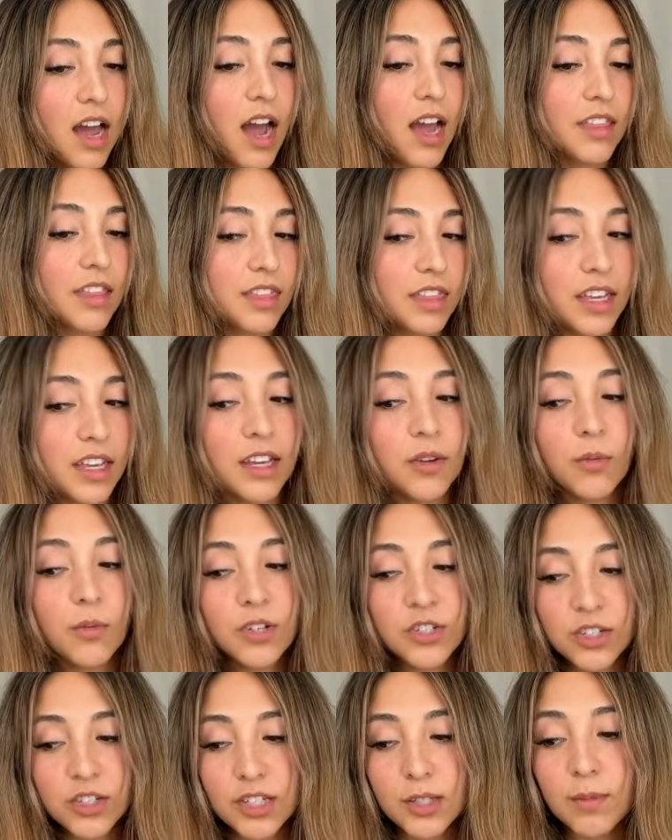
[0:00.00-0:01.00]
I think
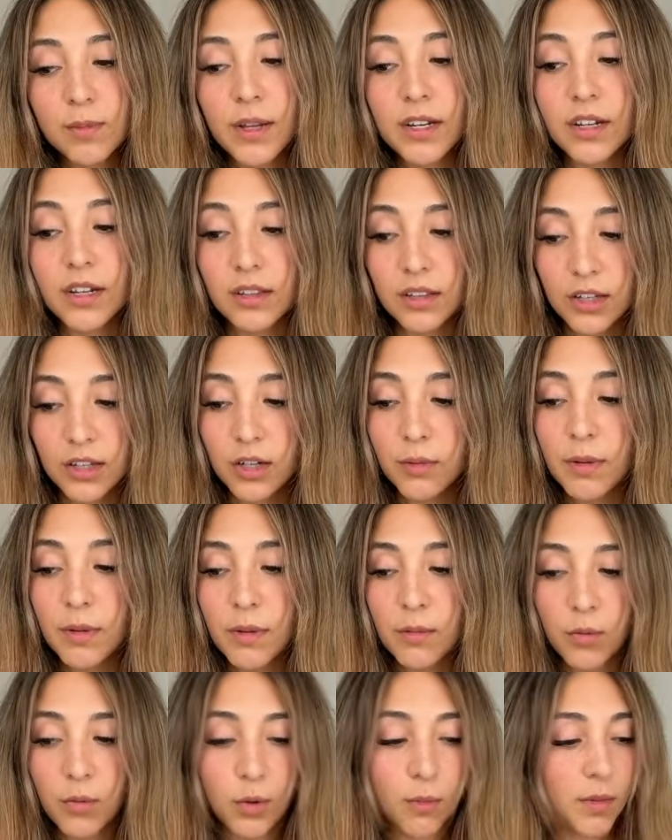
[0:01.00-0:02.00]
we should spend a little
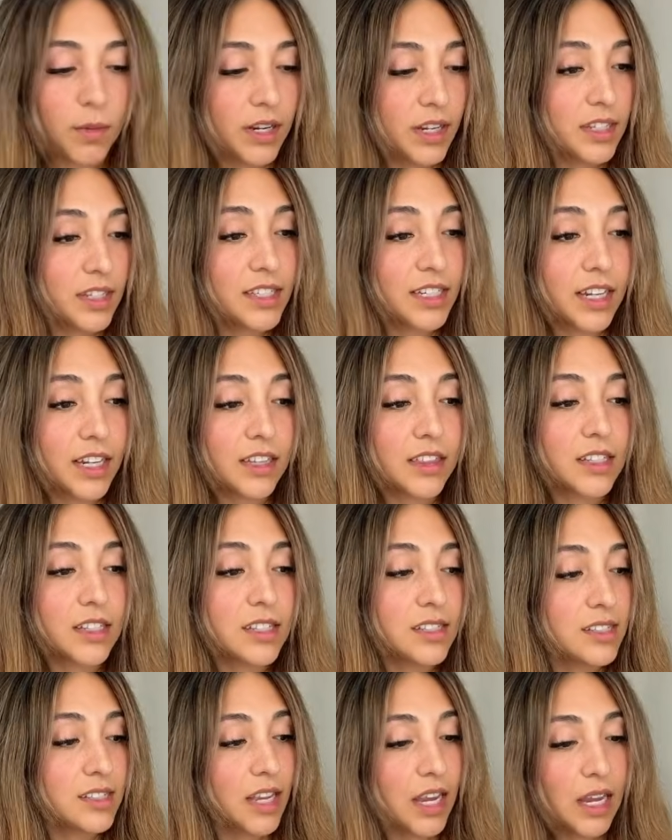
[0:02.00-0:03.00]
bit more money to get the
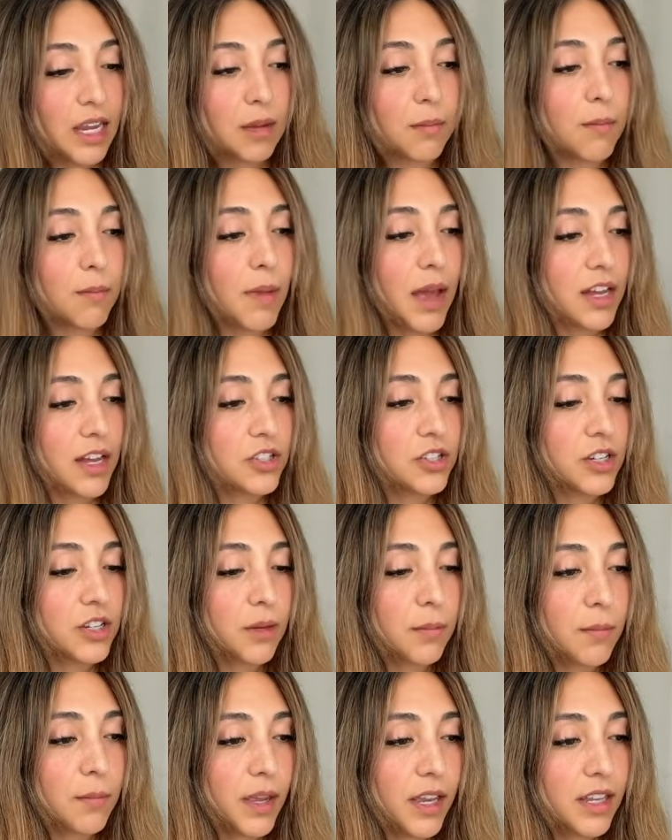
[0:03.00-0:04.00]
same
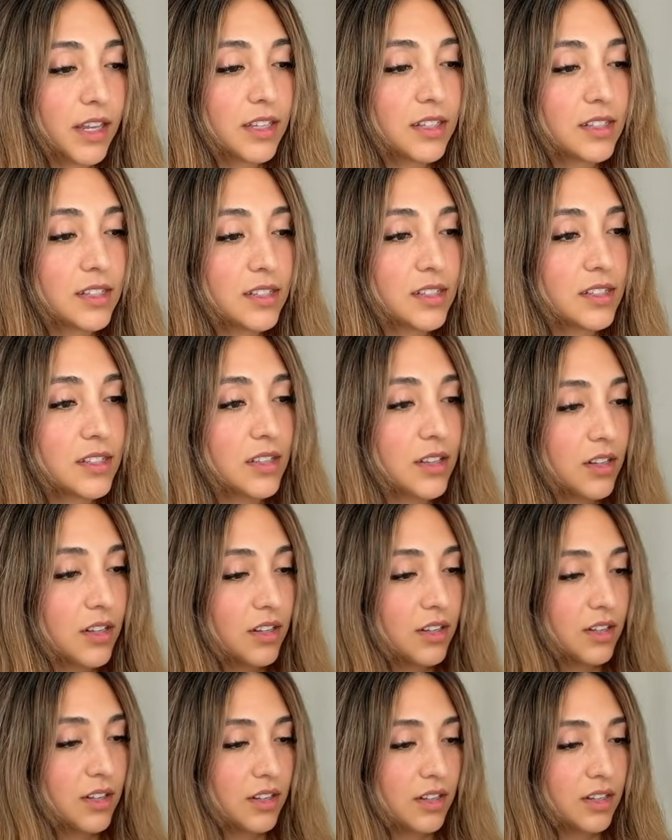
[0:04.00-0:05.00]
matching base.
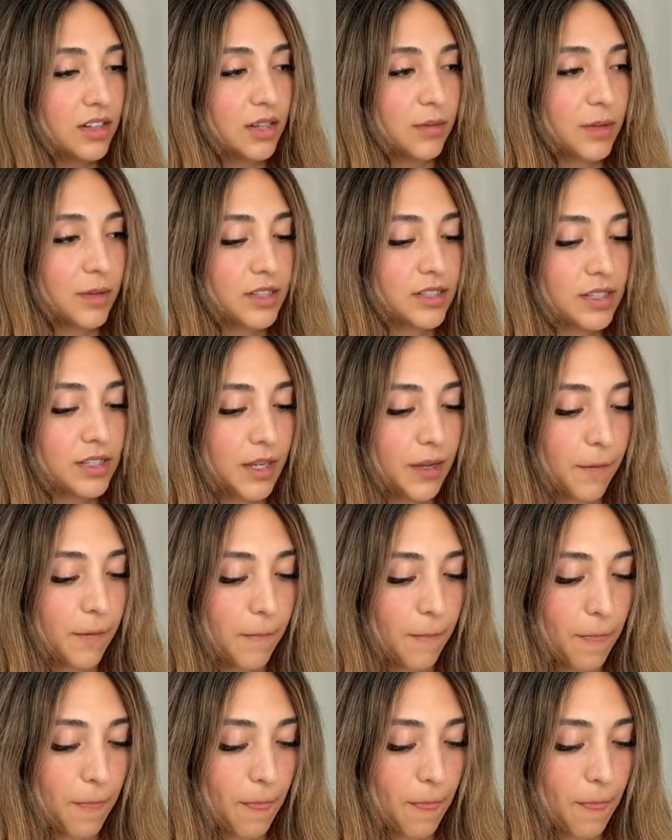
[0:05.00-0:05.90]
Let me see.